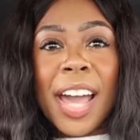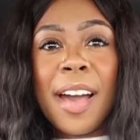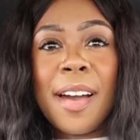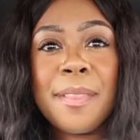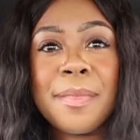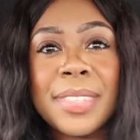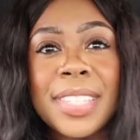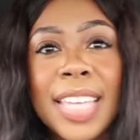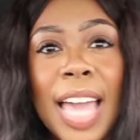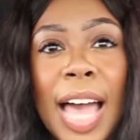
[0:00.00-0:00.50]

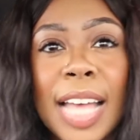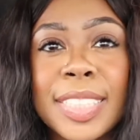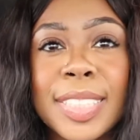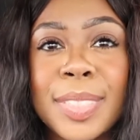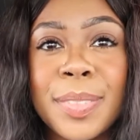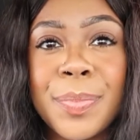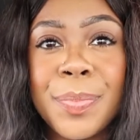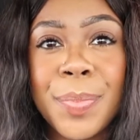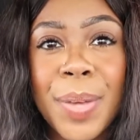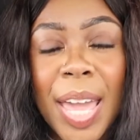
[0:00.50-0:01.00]
ma'am. Yes,
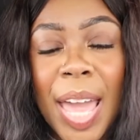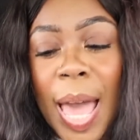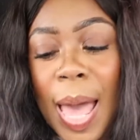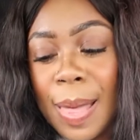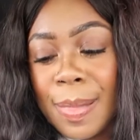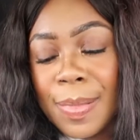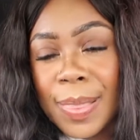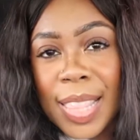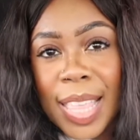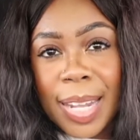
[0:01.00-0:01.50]

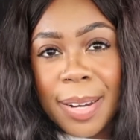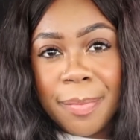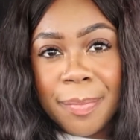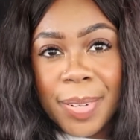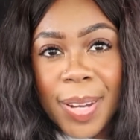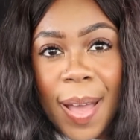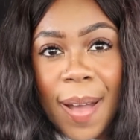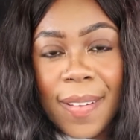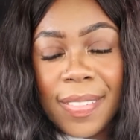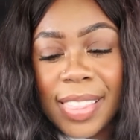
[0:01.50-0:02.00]
ma'am. Let
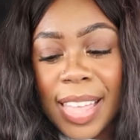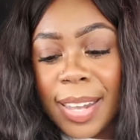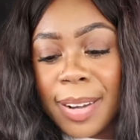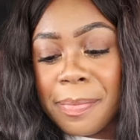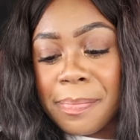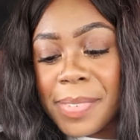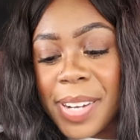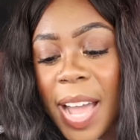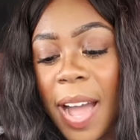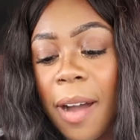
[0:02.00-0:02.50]
them know. Let
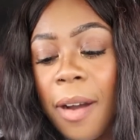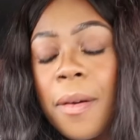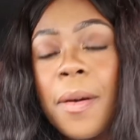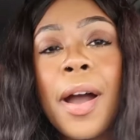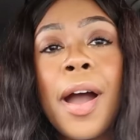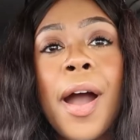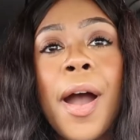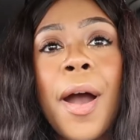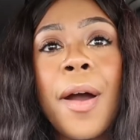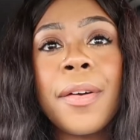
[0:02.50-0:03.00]
them know.
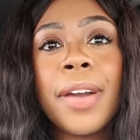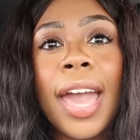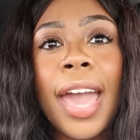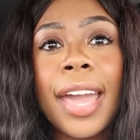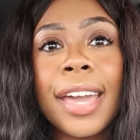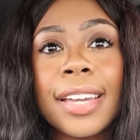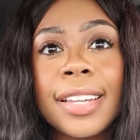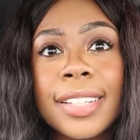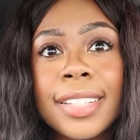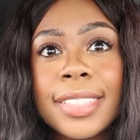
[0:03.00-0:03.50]

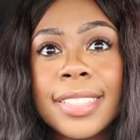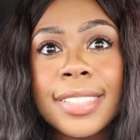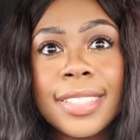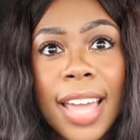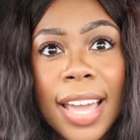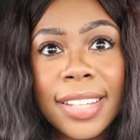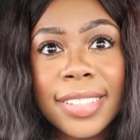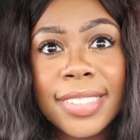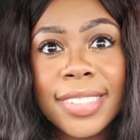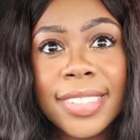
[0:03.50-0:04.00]
Okay,
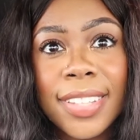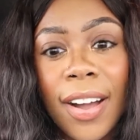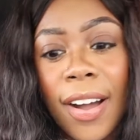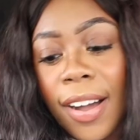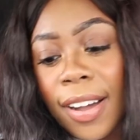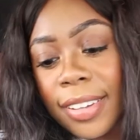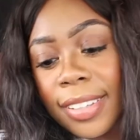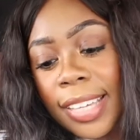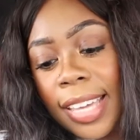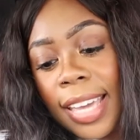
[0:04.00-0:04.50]
next
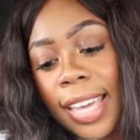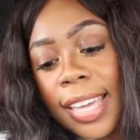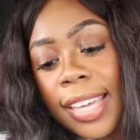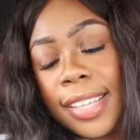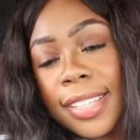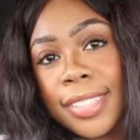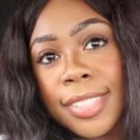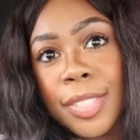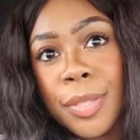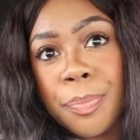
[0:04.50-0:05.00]
song
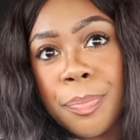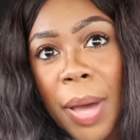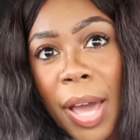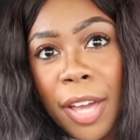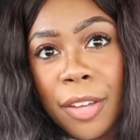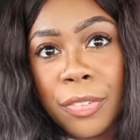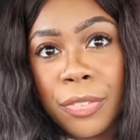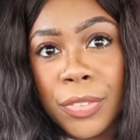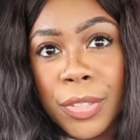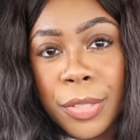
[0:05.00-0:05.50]
is
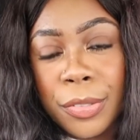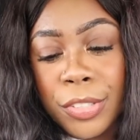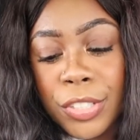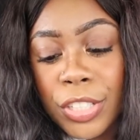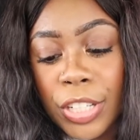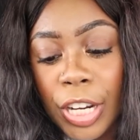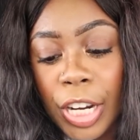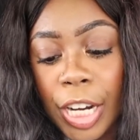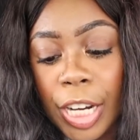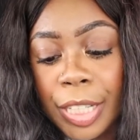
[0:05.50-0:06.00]
My
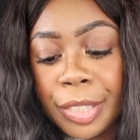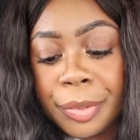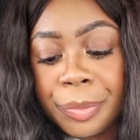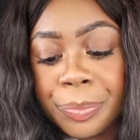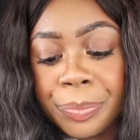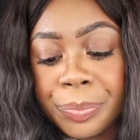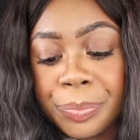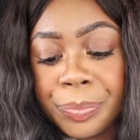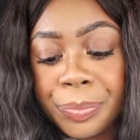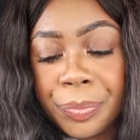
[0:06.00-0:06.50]
Future.
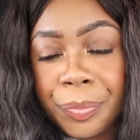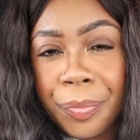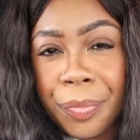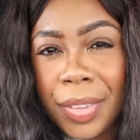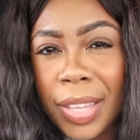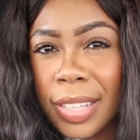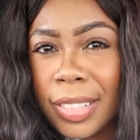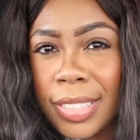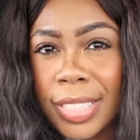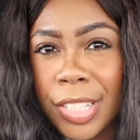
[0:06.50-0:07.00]

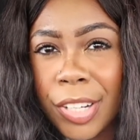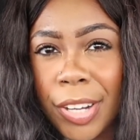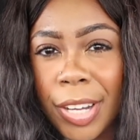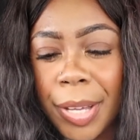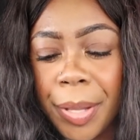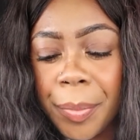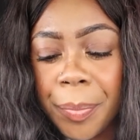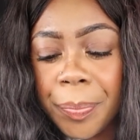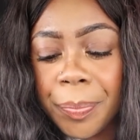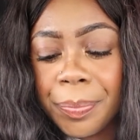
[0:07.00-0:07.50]
Let's hear
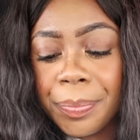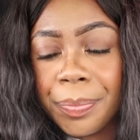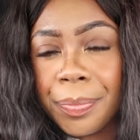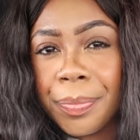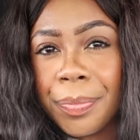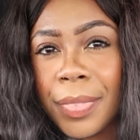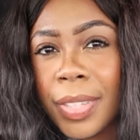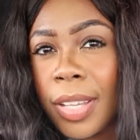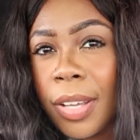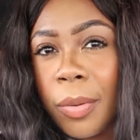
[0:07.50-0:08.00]
it.
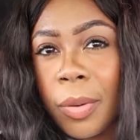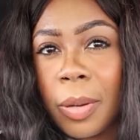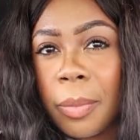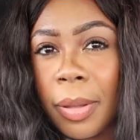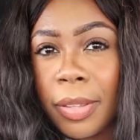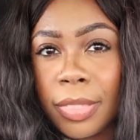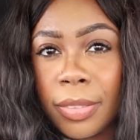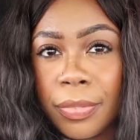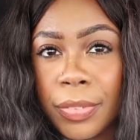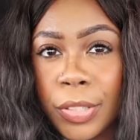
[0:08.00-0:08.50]
What
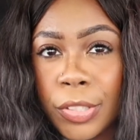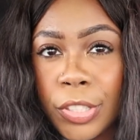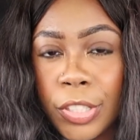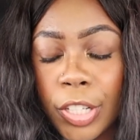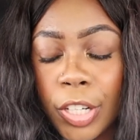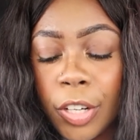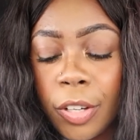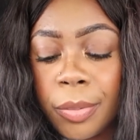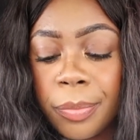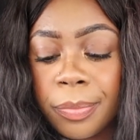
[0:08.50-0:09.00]
about the
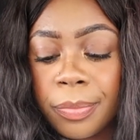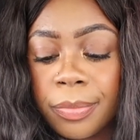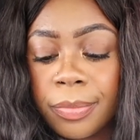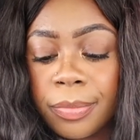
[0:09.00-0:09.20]
future girl?